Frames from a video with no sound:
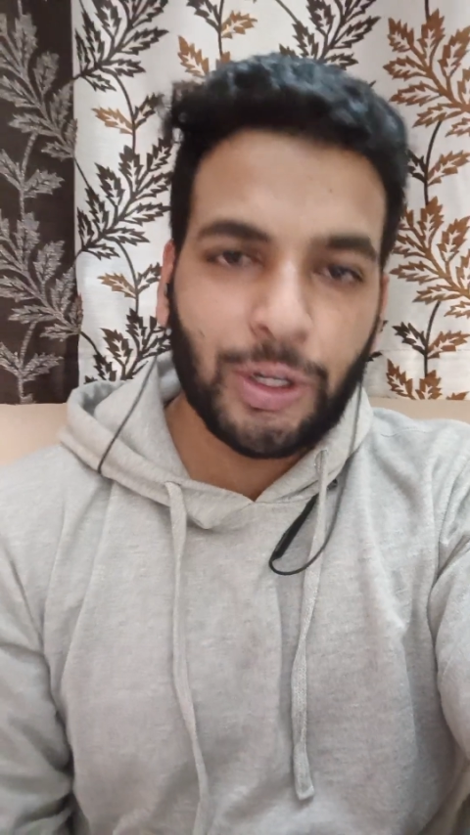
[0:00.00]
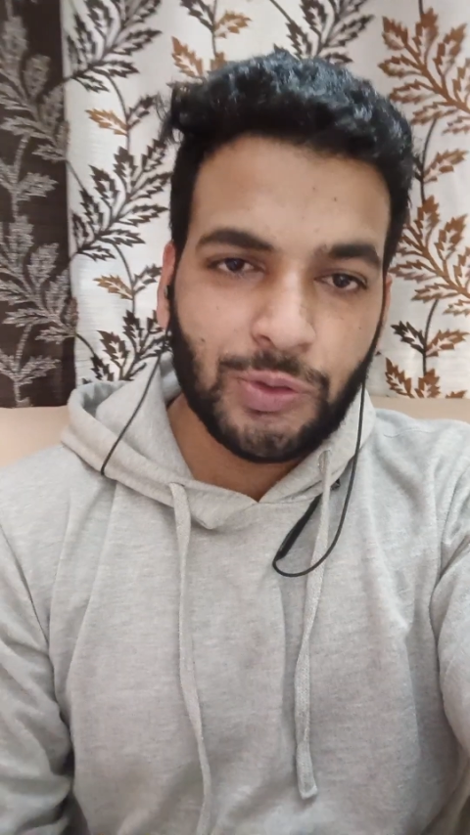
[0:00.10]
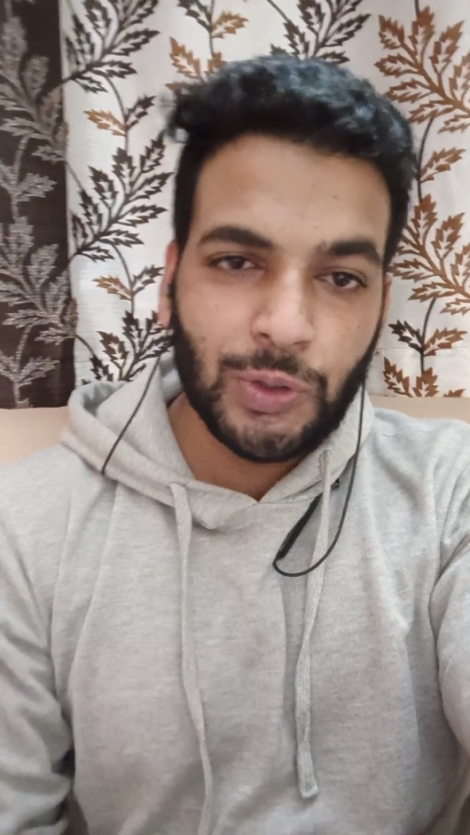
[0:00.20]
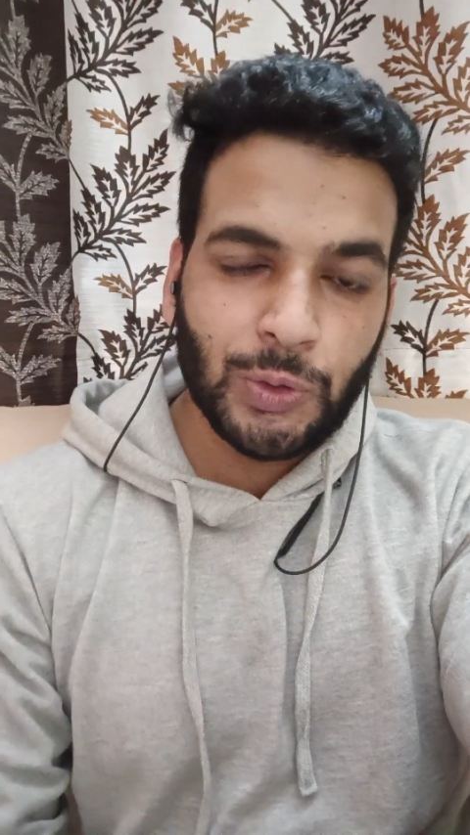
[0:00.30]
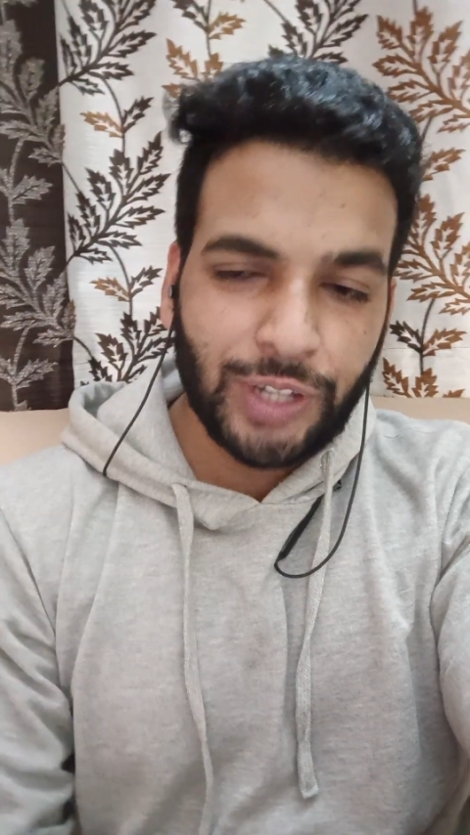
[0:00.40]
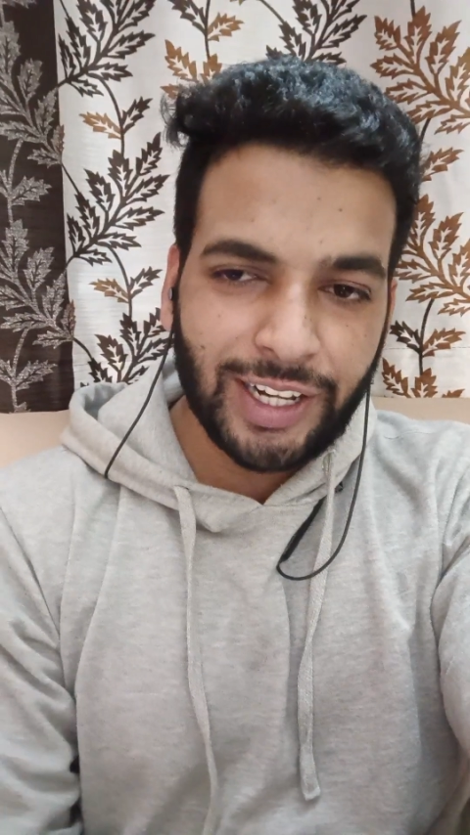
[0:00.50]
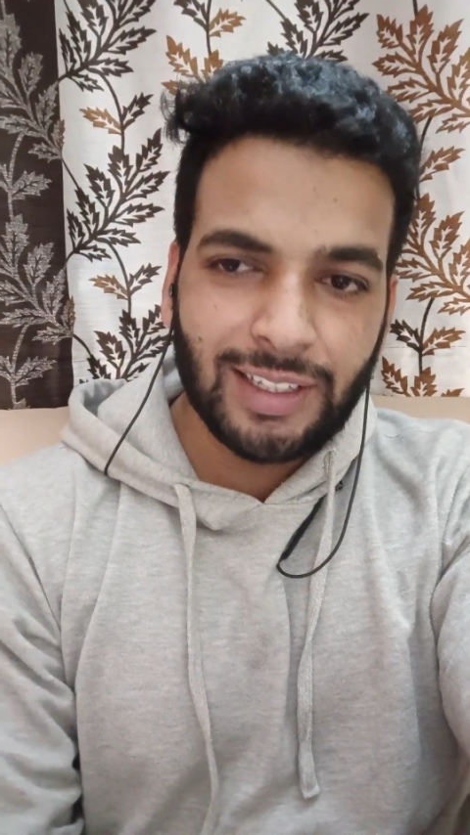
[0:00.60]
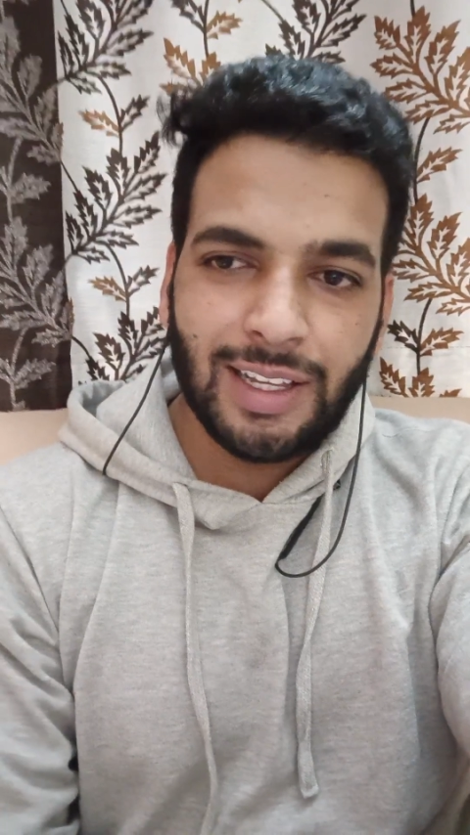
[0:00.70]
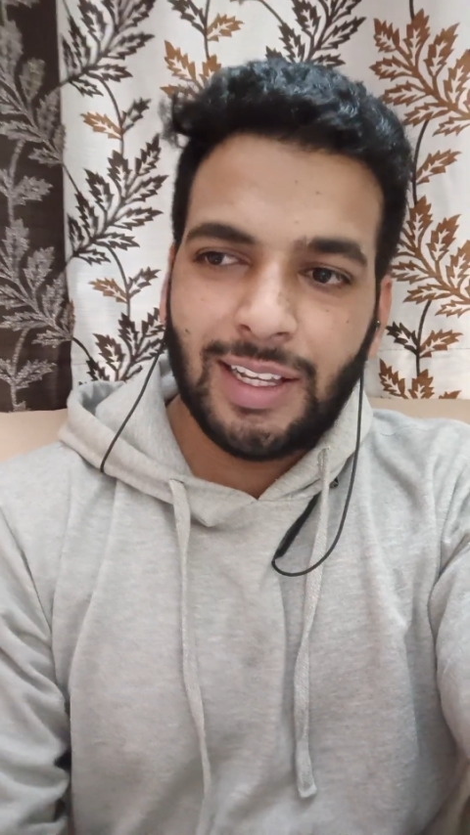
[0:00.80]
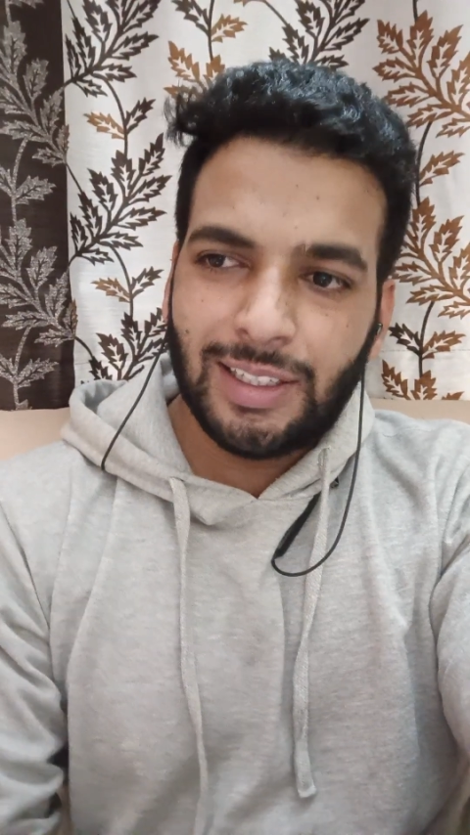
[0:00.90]
I don't want to
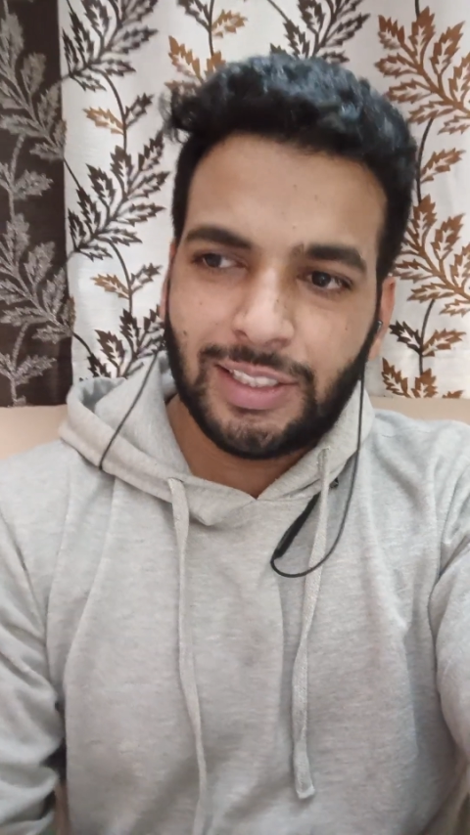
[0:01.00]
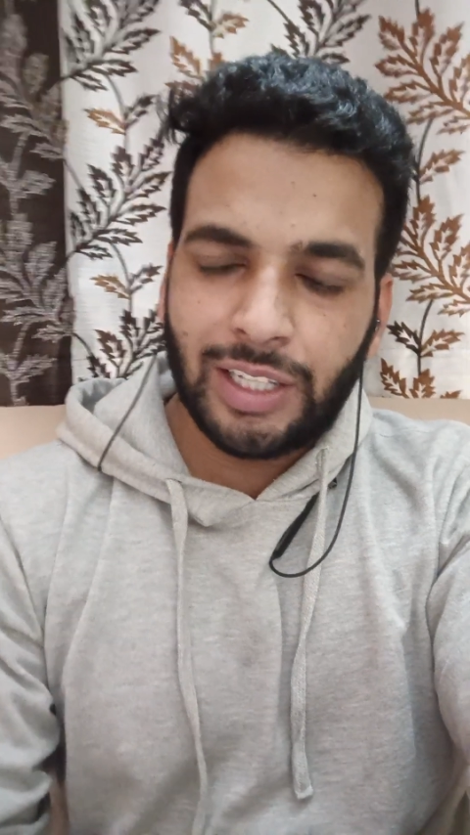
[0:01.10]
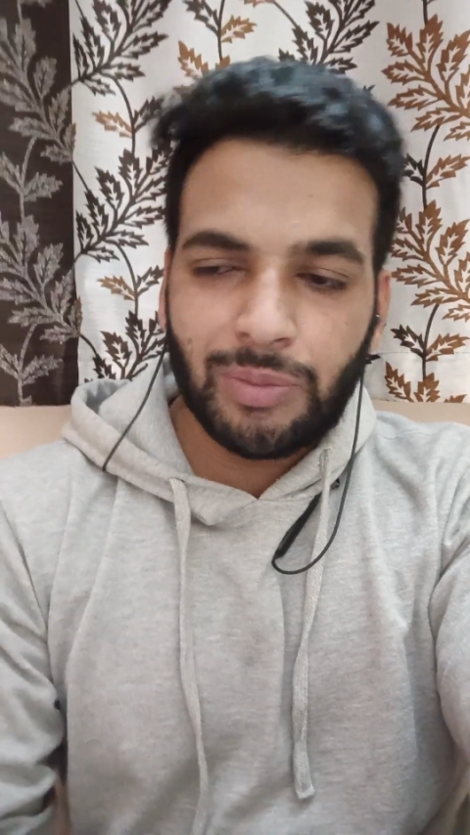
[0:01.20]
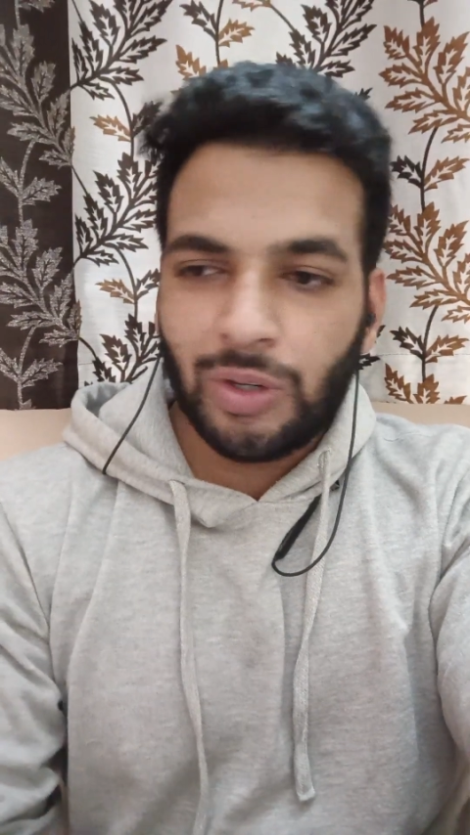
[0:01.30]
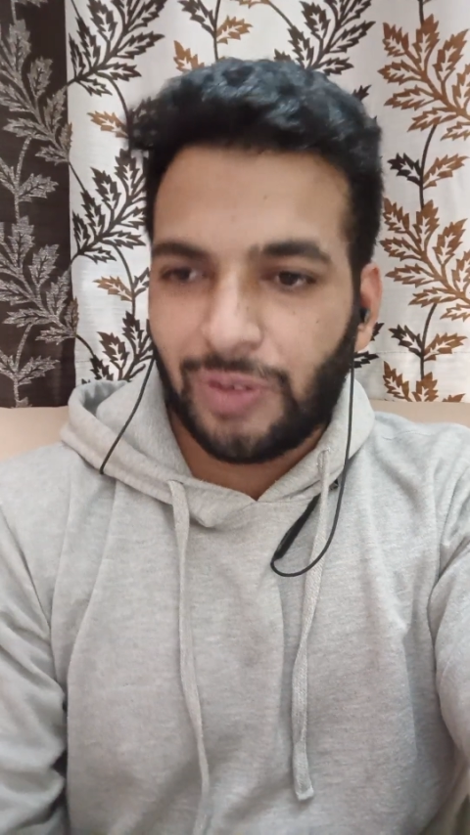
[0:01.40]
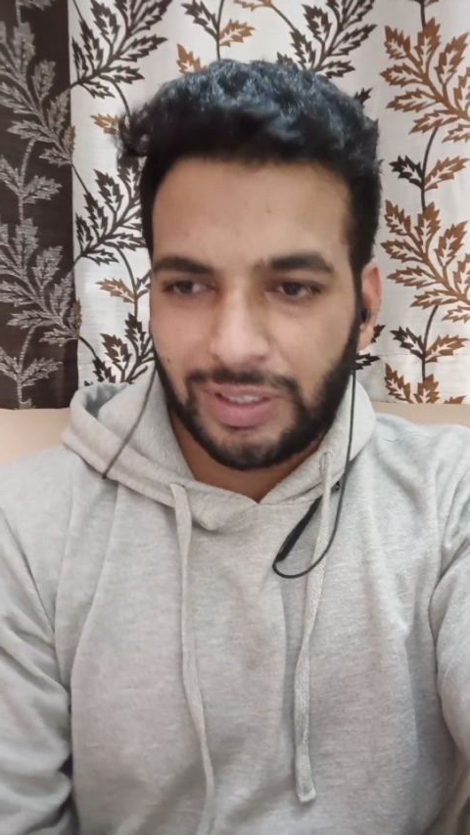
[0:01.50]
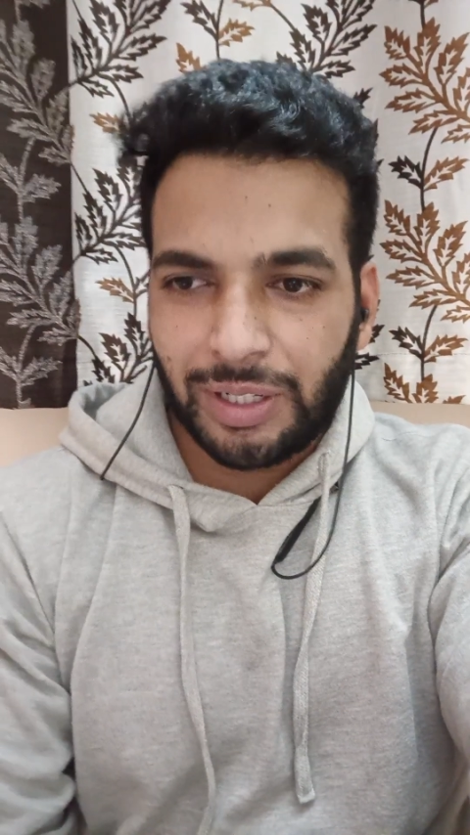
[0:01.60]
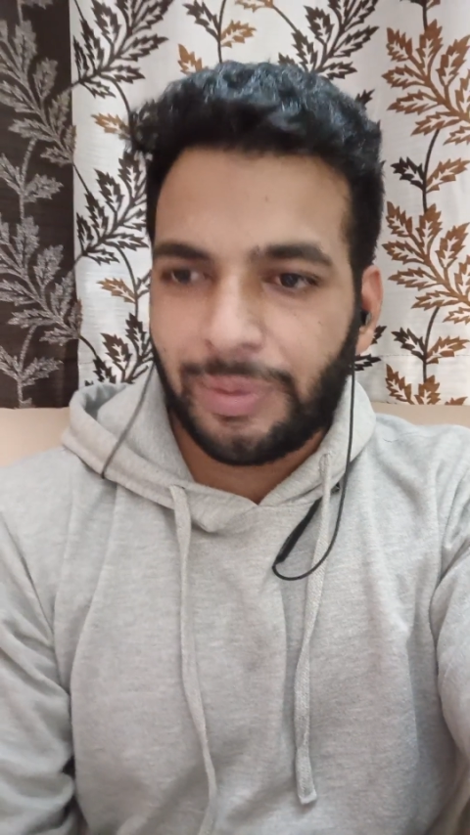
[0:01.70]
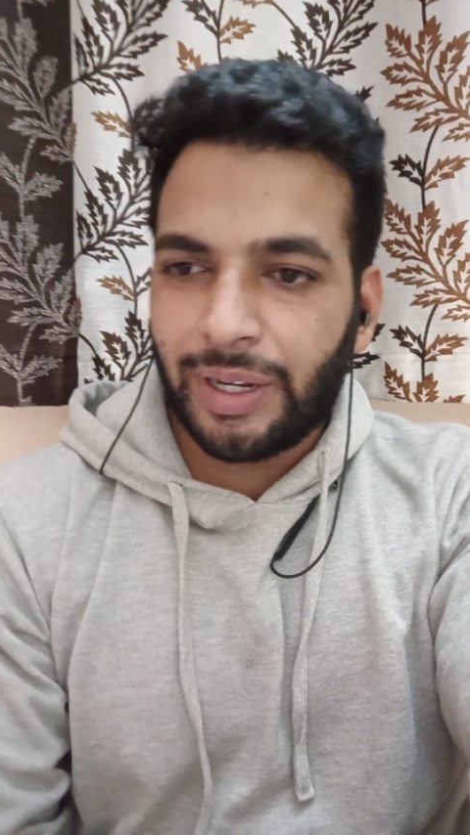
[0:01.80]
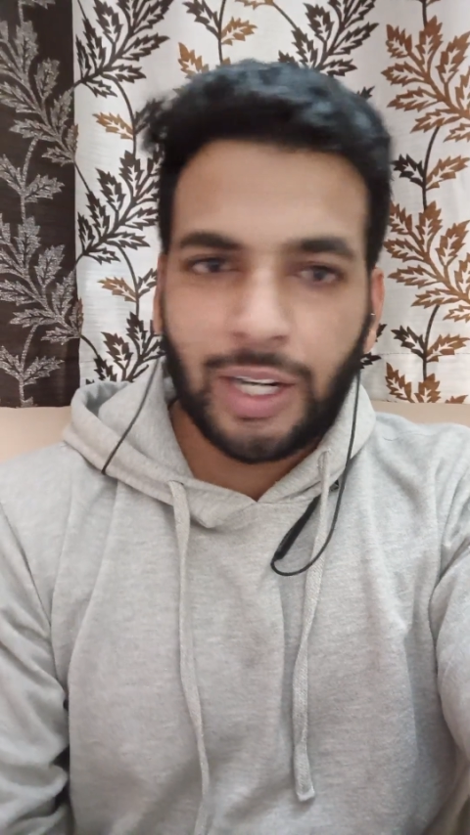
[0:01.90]
take the name of
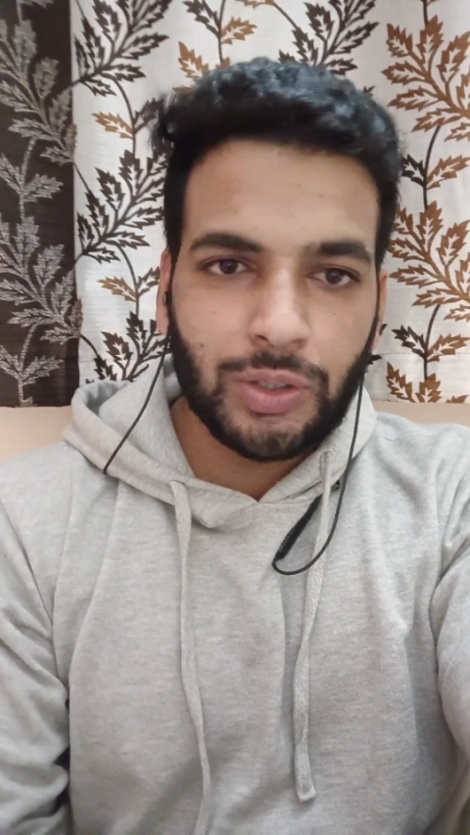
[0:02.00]
other bank.